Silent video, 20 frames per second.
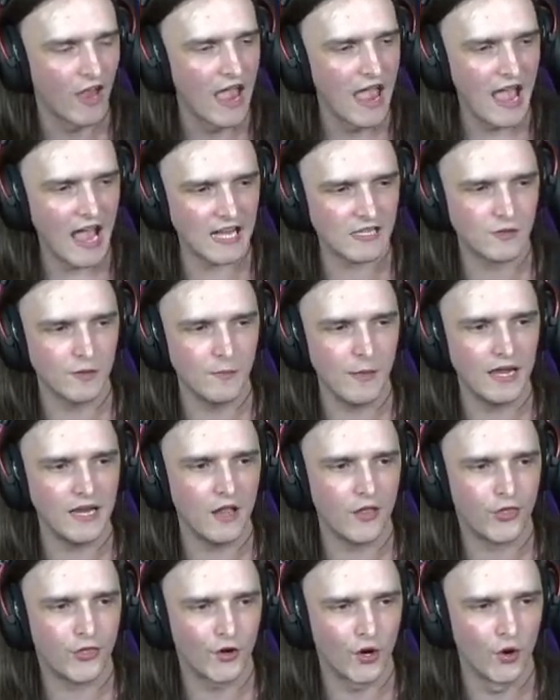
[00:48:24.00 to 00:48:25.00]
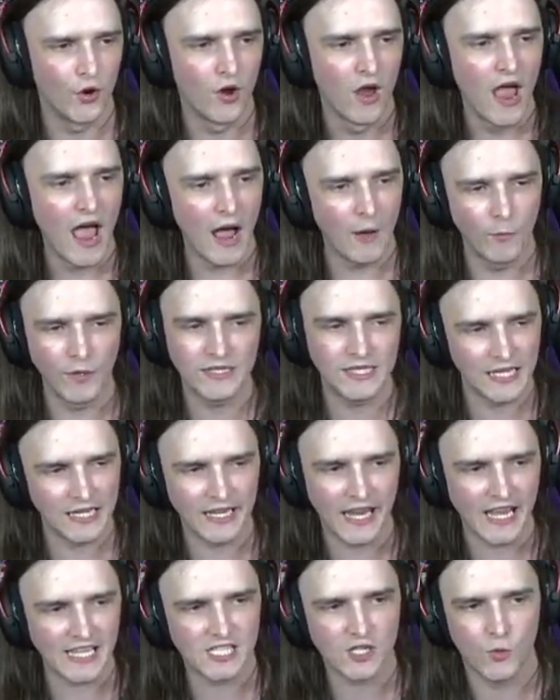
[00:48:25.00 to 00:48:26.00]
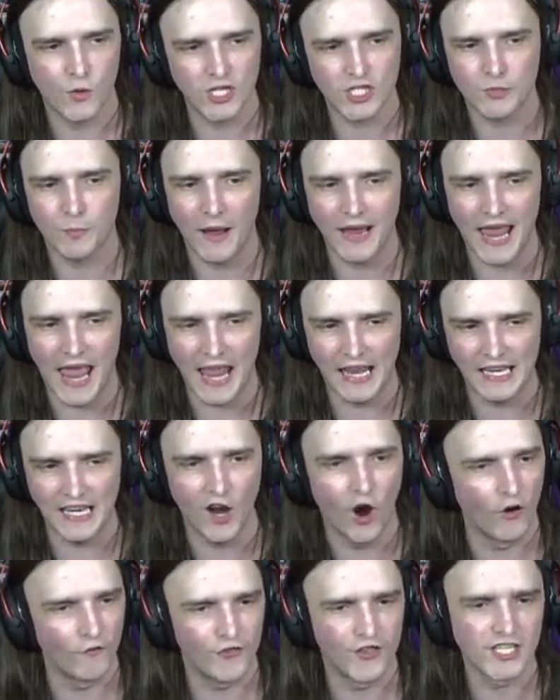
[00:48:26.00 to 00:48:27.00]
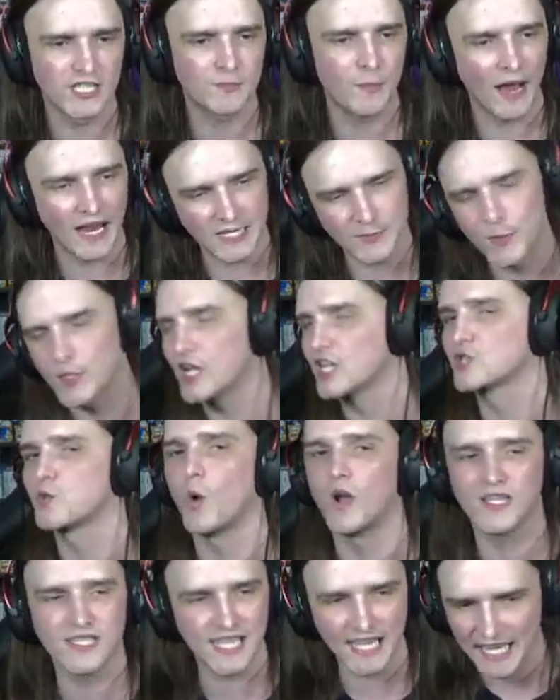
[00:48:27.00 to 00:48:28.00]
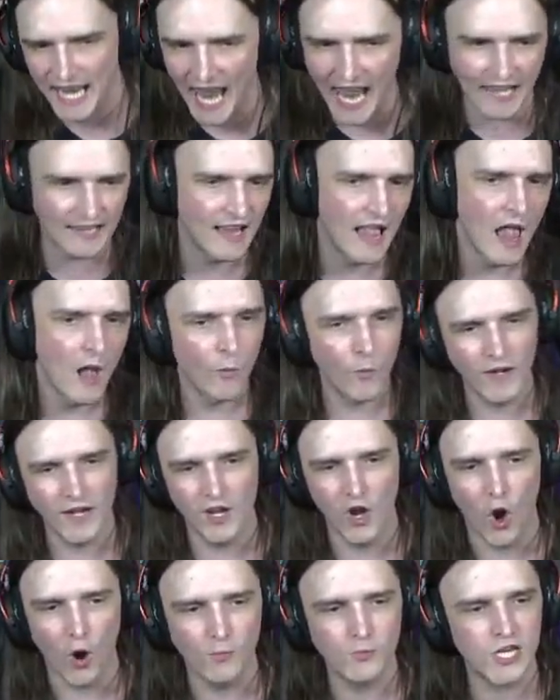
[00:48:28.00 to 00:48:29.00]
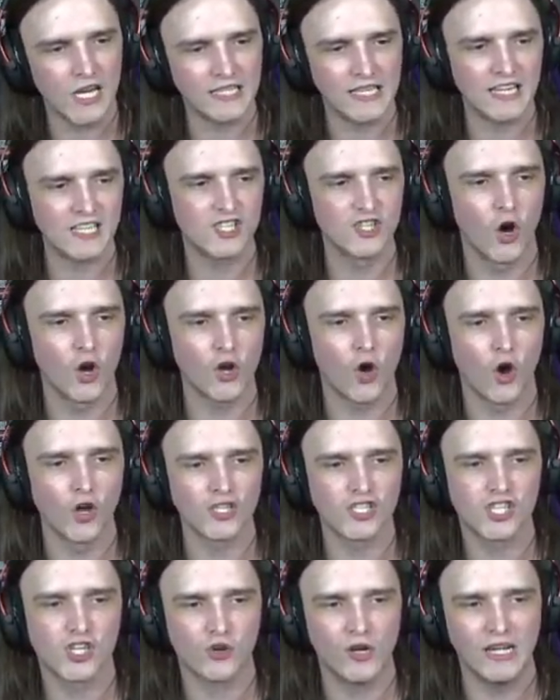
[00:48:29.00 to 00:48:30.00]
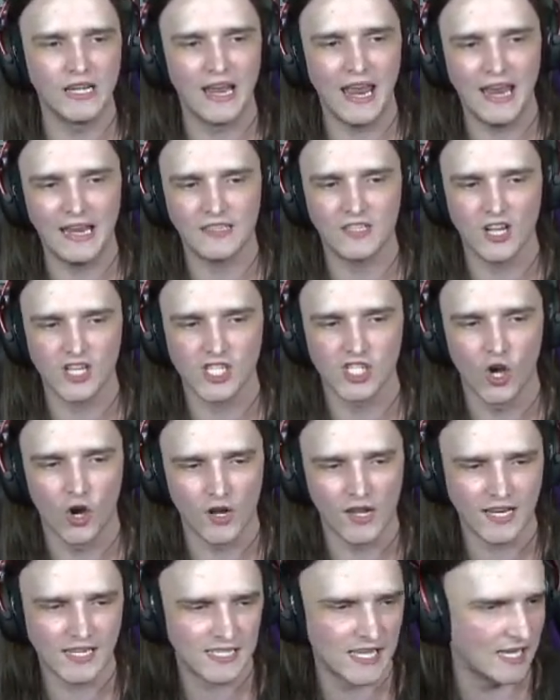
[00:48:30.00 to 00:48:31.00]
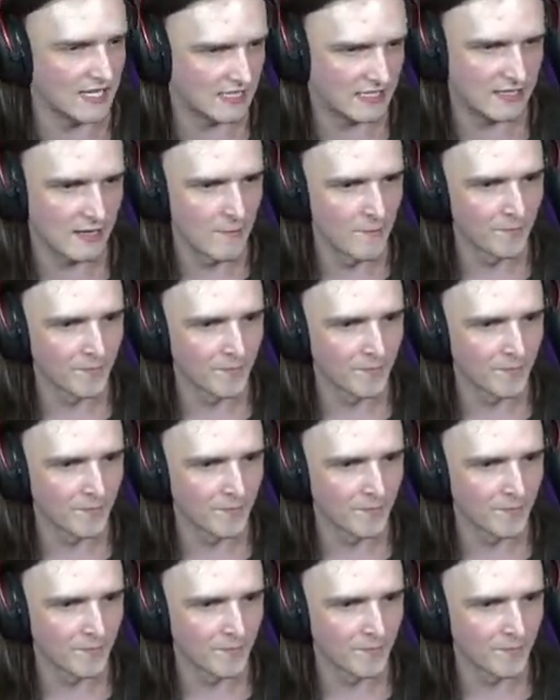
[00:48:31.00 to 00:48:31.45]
As we made it through, and we didn't get squished by any of the spikes, because once again, when an object is not on screen, it does not exist.